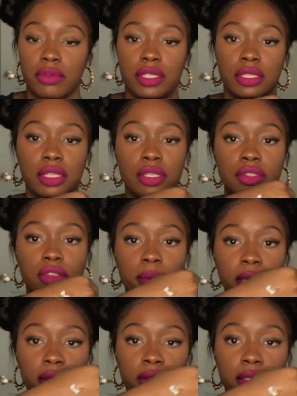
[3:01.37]
So I'm just gonna do
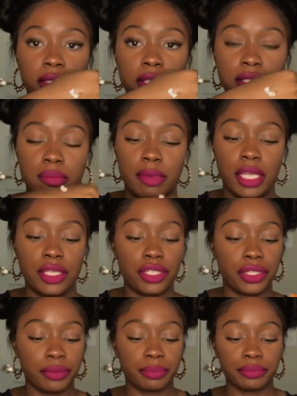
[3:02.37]
about this
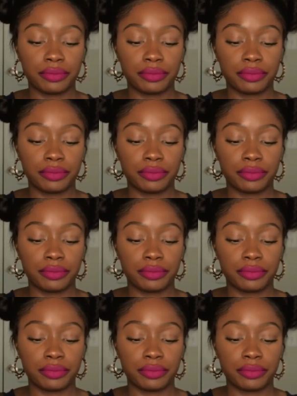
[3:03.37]
much.